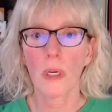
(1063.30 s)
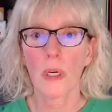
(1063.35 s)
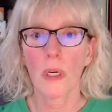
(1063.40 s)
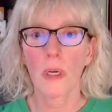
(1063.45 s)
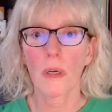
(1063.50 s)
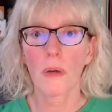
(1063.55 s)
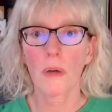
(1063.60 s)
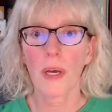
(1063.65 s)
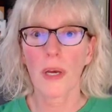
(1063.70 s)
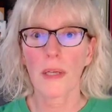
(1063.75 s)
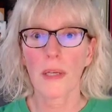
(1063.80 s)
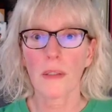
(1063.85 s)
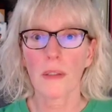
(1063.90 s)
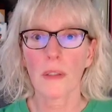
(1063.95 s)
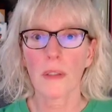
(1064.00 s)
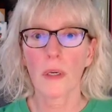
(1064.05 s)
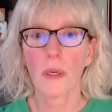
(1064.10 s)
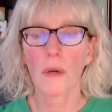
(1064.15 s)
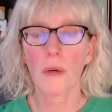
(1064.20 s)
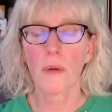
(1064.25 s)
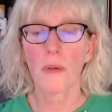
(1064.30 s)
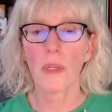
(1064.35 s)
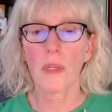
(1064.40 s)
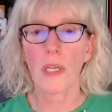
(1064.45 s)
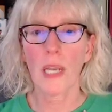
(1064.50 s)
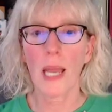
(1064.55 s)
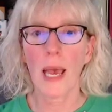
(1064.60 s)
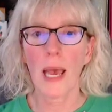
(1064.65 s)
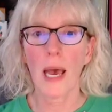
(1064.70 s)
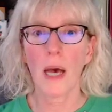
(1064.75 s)
Okay, so
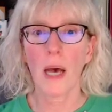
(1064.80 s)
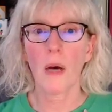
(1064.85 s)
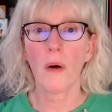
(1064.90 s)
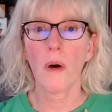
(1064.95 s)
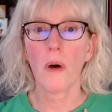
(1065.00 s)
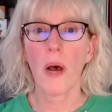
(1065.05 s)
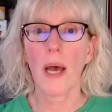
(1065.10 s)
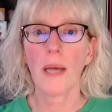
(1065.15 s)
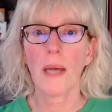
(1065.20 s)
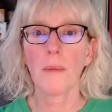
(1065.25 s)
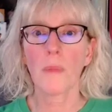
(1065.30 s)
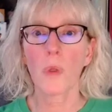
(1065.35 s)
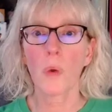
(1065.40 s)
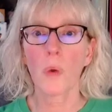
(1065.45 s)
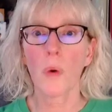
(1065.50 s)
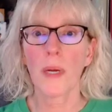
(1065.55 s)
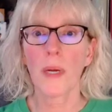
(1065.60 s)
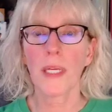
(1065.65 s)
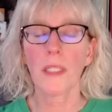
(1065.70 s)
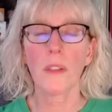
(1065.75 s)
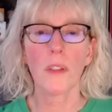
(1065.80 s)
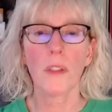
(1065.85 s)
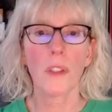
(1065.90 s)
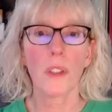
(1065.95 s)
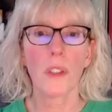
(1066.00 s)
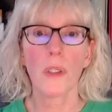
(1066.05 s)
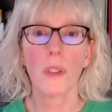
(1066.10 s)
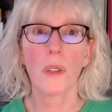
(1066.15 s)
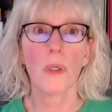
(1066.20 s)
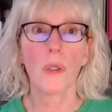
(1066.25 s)
now I'm going
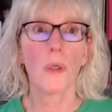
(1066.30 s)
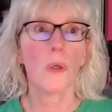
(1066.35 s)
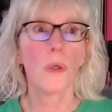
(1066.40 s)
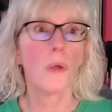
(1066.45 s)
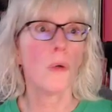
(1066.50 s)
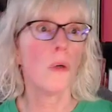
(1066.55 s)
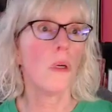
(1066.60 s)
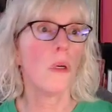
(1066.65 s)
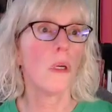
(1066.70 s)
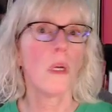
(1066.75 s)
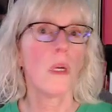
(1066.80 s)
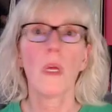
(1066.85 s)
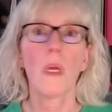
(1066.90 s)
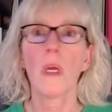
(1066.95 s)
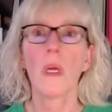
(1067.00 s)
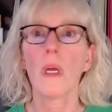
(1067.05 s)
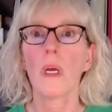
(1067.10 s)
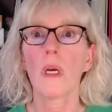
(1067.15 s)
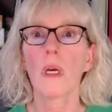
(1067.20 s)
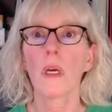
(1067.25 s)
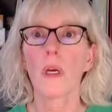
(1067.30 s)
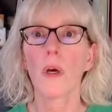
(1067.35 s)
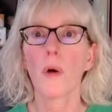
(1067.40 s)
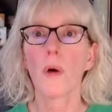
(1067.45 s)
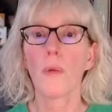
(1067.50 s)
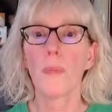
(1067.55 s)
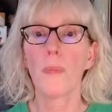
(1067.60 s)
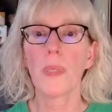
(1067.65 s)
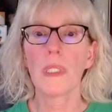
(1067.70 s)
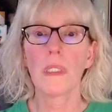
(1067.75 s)
to
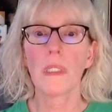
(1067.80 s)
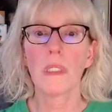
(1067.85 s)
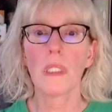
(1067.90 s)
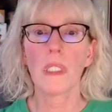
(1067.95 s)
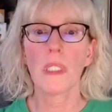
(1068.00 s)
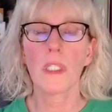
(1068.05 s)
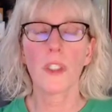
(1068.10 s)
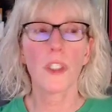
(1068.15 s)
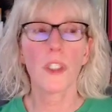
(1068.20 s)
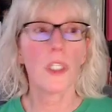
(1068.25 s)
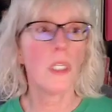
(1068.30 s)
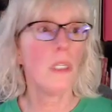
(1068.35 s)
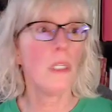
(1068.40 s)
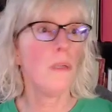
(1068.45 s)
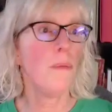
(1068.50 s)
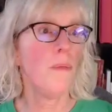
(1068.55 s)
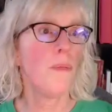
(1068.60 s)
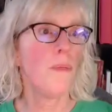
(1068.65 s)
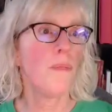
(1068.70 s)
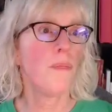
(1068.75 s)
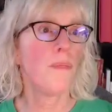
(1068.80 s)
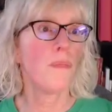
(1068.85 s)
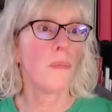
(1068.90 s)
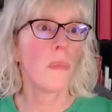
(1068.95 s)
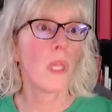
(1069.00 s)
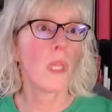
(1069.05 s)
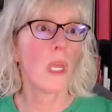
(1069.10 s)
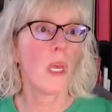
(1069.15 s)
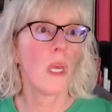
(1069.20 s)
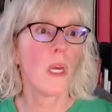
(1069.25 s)
go Position
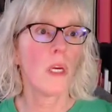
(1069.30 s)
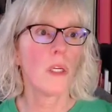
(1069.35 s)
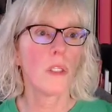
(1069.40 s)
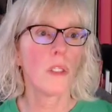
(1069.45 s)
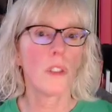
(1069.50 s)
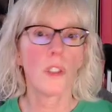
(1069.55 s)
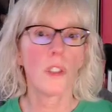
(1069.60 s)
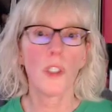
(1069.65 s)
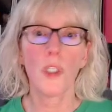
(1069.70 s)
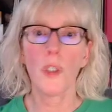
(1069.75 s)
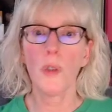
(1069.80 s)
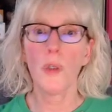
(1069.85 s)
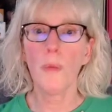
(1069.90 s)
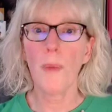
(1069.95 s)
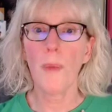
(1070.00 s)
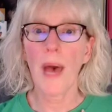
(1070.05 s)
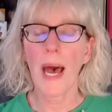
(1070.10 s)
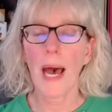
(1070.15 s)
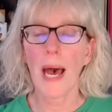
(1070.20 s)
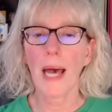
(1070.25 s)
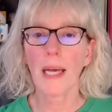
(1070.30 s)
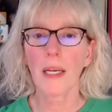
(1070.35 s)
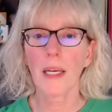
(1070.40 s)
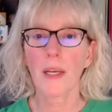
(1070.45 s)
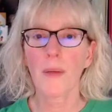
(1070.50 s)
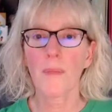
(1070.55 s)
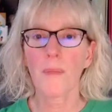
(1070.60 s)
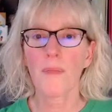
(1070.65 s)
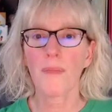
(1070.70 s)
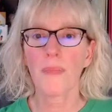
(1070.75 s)
to
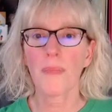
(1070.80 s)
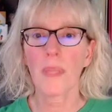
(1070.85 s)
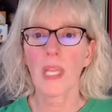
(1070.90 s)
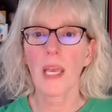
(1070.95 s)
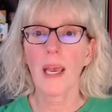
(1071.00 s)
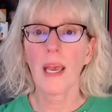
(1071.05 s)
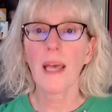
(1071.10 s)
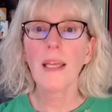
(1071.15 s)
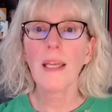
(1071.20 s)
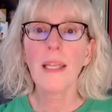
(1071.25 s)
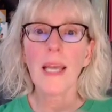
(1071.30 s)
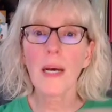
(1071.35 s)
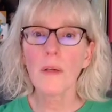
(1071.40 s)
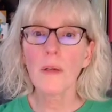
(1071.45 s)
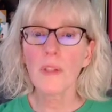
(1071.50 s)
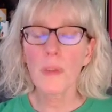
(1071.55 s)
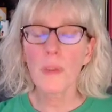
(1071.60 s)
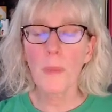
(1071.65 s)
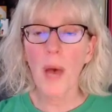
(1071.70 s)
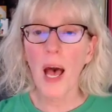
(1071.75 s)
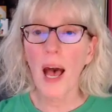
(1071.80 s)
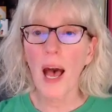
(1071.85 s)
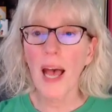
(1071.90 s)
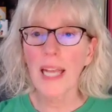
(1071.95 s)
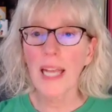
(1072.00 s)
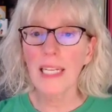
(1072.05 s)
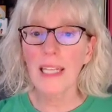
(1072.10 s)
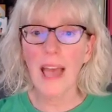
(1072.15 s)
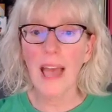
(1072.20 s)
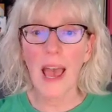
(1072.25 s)
Back, and now it's
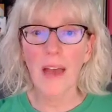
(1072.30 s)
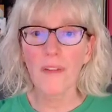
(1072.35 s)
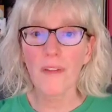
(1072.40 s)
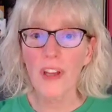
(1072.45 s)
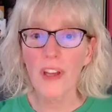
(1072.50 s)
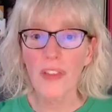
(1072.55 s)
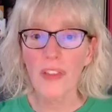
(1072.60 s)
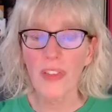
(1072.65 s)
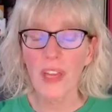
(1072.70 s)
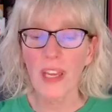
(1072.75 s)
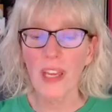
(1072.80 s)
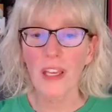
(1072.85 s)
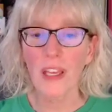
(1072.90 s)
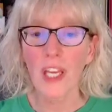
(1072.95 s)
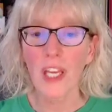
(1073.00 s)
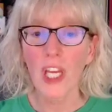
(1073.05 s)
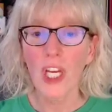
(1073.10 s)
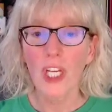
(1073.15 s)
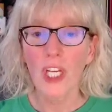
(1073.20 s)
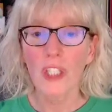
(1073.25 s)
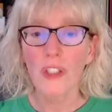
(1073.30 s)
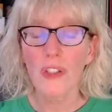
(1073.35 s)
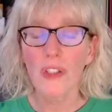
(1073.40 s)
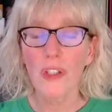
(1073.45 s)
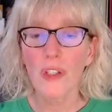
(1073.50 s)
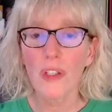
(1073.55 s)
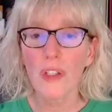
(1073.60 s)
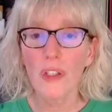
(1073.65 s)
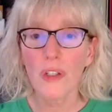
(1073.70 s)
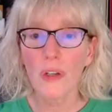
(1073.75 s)
behind everything. So
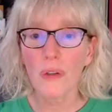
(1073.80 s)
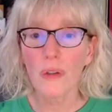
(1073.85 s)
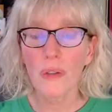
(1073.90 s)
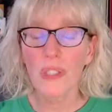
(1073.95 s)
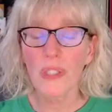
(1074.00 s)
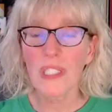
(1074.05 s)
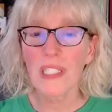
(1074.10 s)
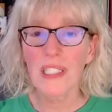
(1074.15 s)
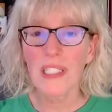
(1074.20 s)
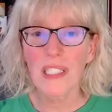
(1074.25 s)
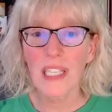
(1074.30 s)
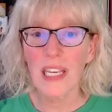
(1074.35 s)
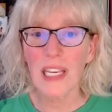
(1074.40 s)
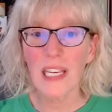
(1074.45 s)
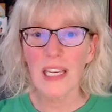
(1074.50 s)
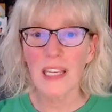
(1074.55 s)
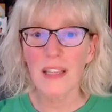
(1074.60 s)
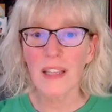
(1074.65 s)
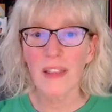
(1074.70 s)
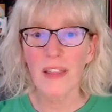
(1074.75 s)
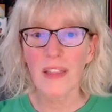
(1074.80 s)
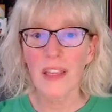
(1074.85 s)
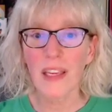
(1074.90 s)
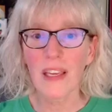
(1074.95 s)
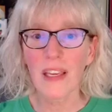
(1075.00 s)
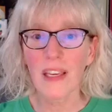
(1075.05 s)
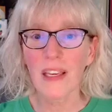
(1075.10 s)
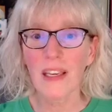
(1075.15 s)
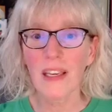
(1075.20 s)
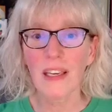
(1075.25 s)
you don't see
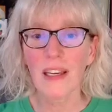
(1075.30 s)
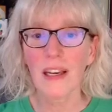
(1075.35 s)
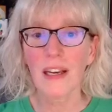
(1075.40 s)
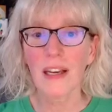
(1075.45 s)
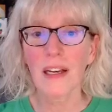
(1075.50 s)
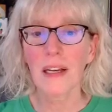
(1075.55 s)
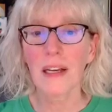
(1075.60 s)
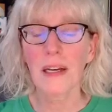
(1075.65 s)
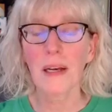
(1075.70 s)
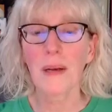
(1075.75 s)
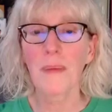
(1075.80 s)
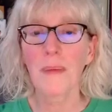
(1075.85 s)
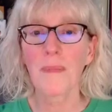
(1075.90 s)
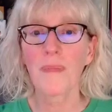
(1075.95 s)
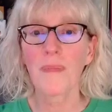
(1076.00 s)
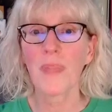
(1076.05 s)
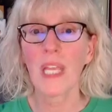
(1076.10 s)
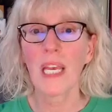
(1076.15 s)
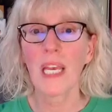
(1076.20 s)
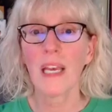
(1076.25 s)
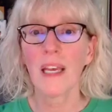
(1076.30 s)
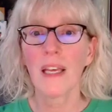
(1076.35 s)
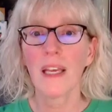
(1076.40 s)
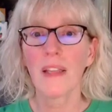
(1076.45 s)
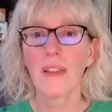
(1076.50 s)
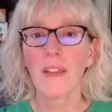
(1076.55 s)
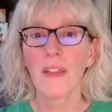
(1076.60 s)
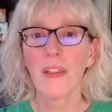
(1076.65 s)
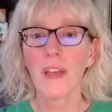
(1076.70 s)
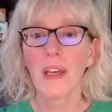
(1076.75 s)
the
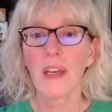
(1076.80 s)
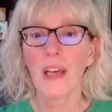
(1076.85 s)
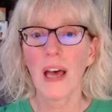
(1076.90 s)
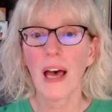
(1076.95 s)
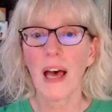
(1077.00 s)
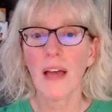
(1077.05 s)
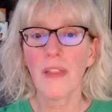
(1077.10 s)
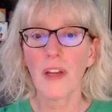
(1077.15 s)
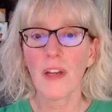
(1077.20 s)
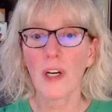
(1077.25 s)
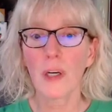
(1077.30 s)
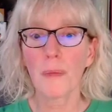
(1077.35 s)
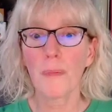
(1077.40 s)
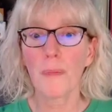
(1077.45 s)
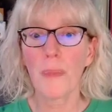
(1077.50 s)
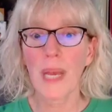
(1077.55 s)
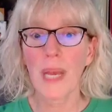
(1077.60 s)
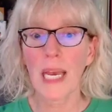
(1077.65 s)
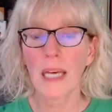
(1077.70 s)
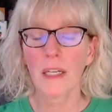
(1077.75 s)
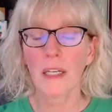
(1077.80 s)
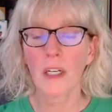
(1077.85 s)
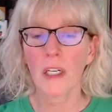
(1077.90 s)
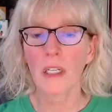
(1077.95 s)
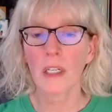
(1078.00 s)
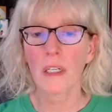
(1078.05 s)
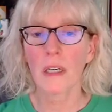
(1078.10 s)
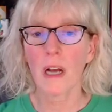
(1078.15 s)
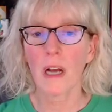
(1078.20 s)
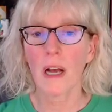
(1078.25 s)
other
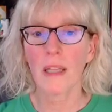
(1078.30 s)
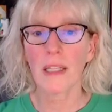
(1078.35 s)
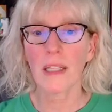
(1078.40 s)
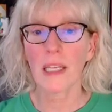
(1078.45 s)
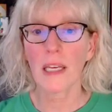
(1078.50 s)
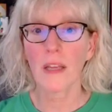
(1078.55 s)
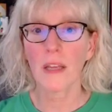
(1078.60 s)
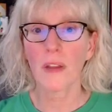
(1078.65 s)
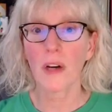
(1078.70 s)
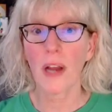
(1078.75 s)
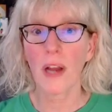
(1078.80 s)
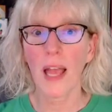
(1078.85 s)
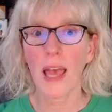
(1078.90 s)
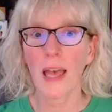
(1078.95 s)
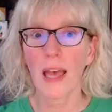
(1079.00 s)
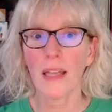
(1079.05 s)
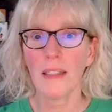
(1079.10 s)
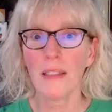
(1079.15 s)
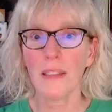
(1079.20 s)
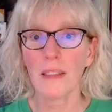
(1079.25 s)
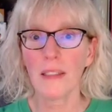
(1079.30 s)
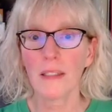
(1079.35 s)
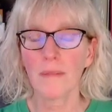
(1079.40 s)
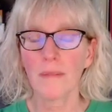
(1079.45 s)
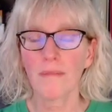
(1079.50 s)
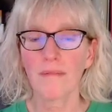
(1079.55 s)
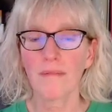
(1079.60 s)
banner on the other end.